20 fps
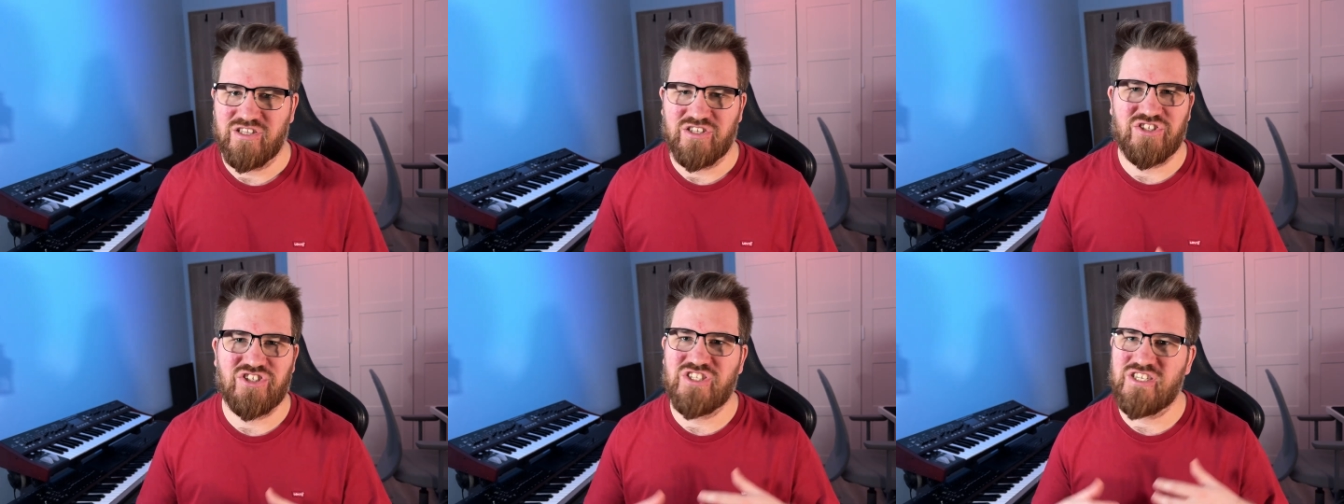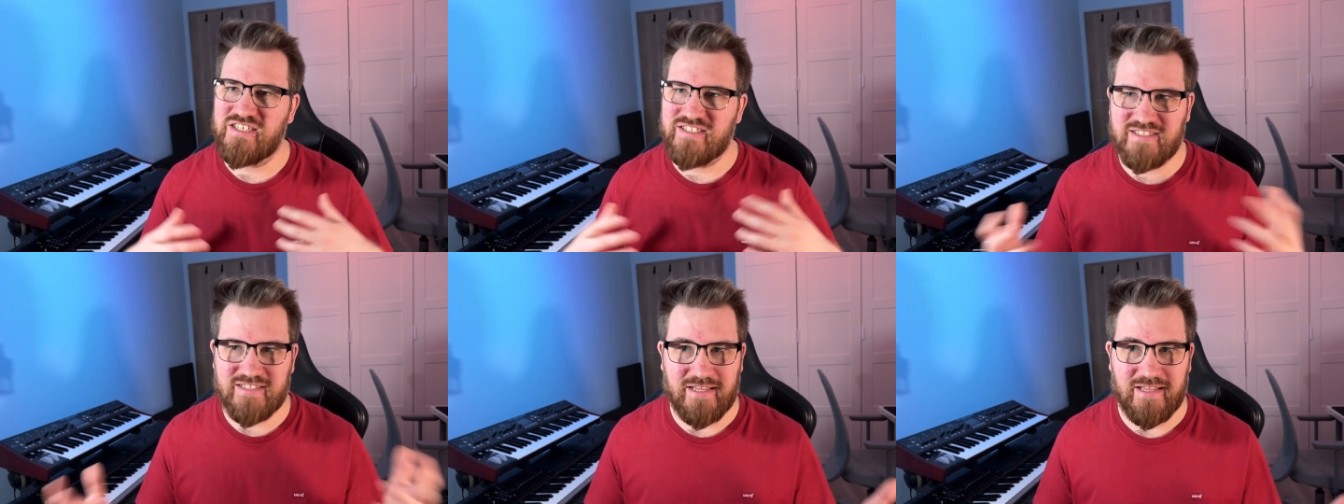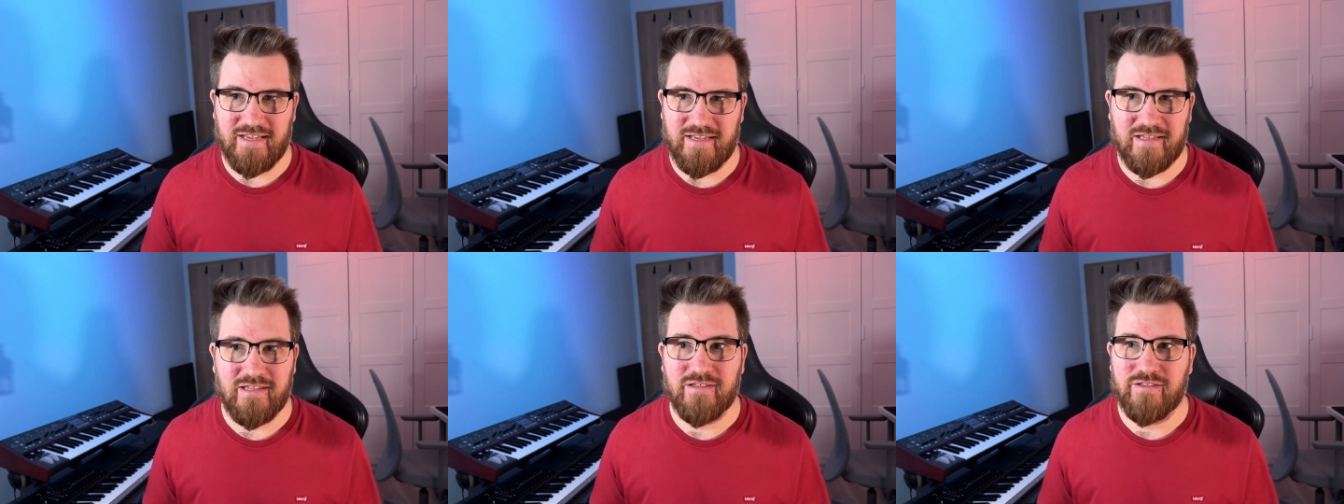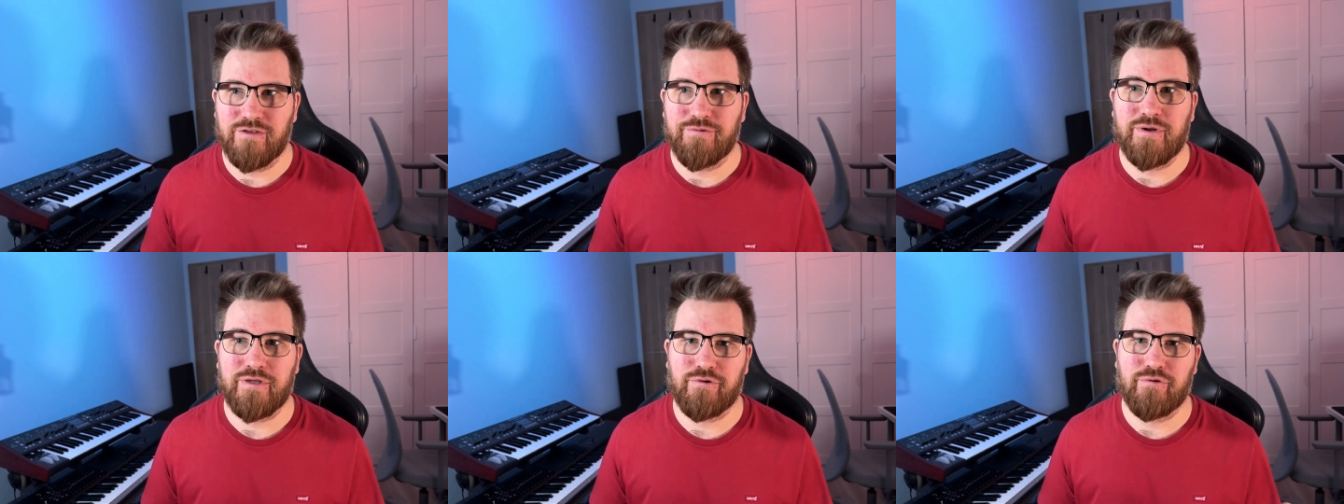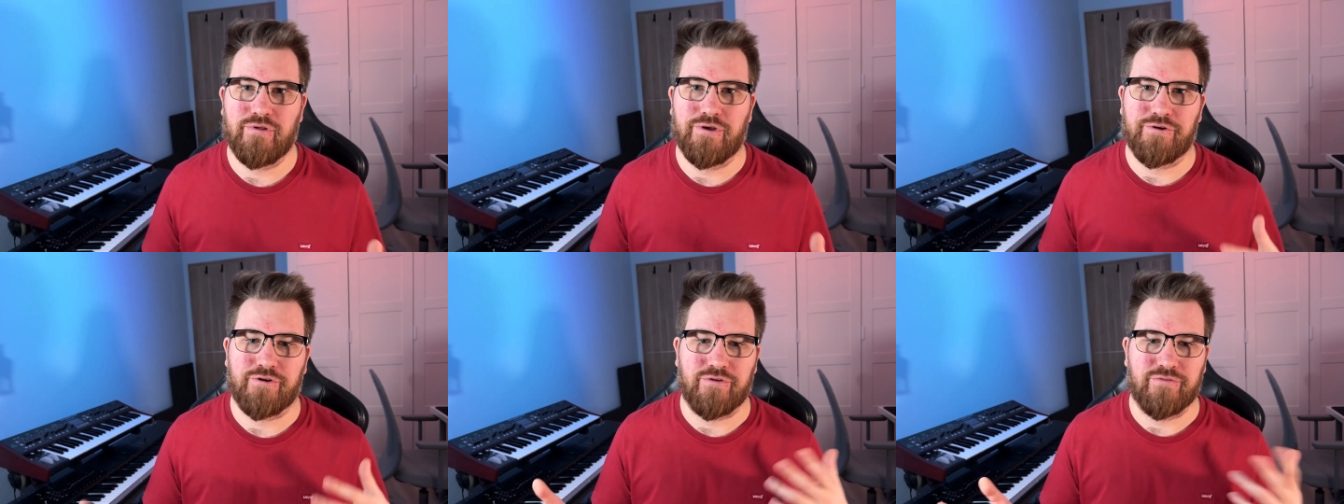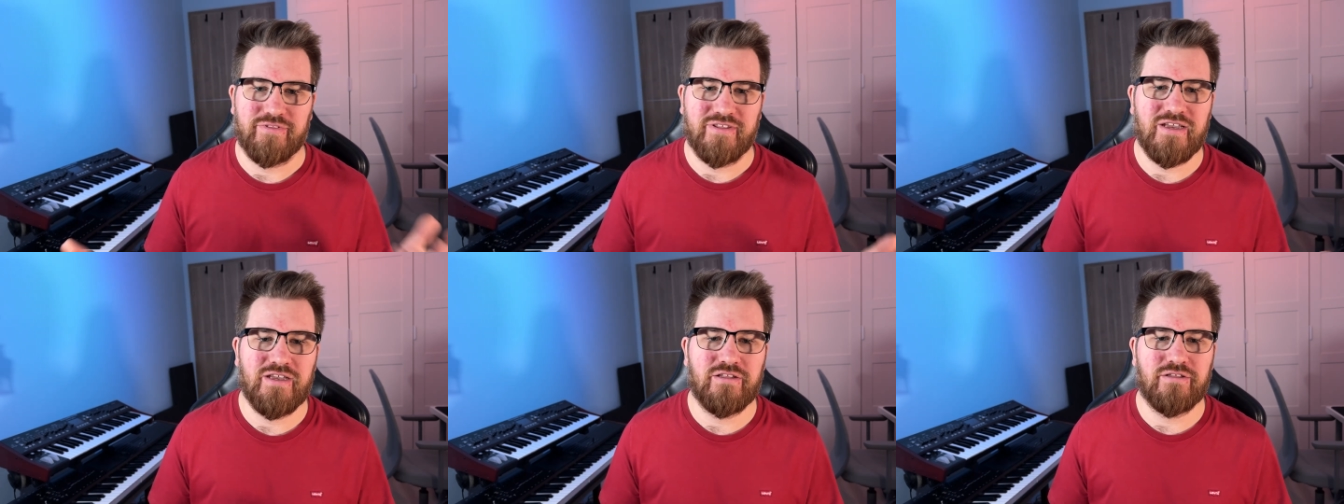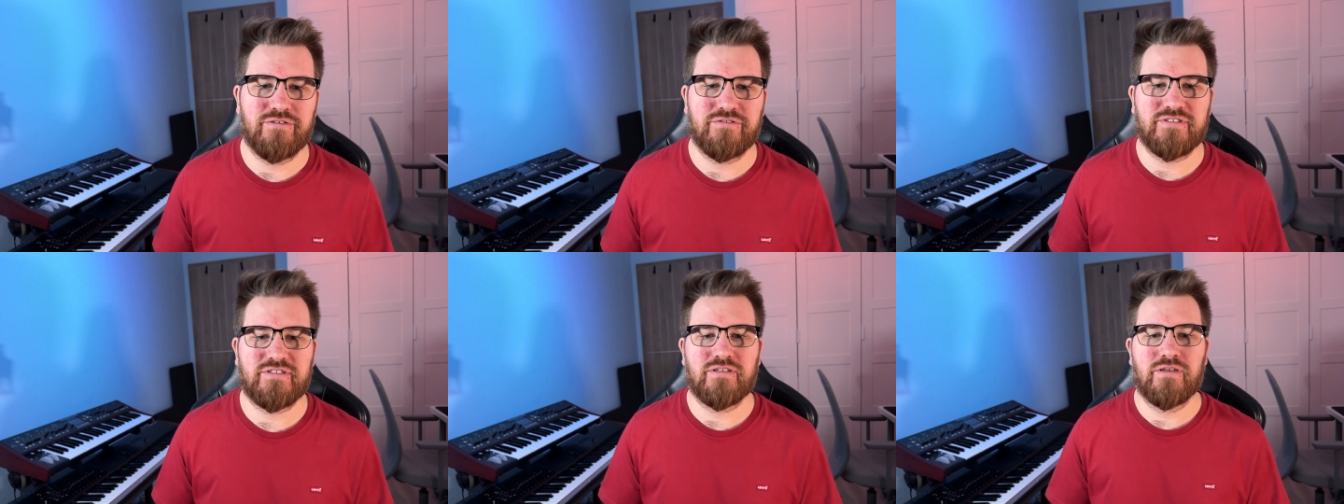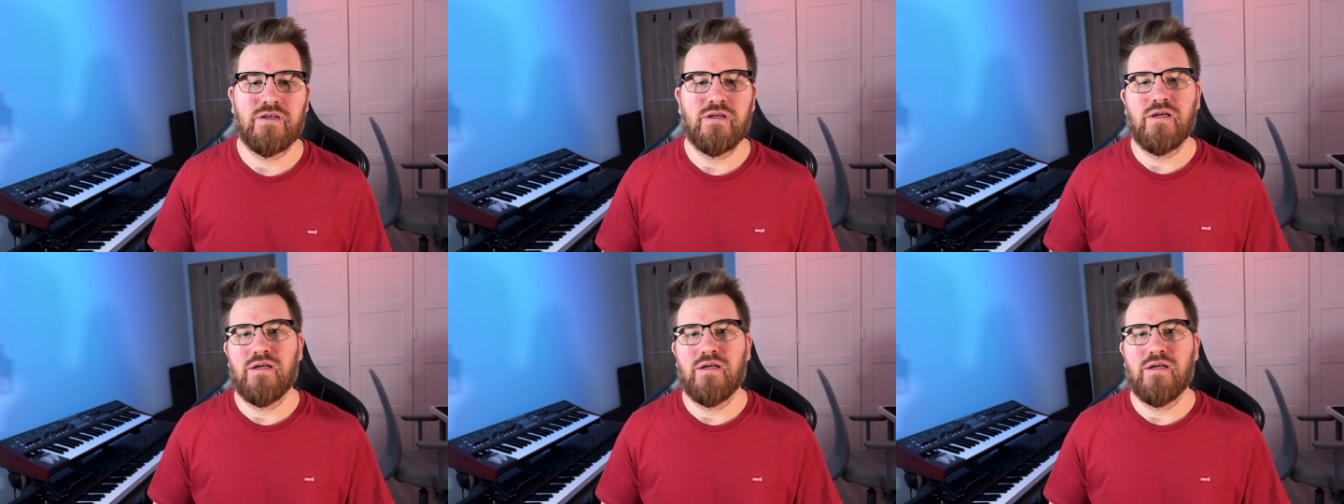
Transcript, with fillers: just like the regular containers,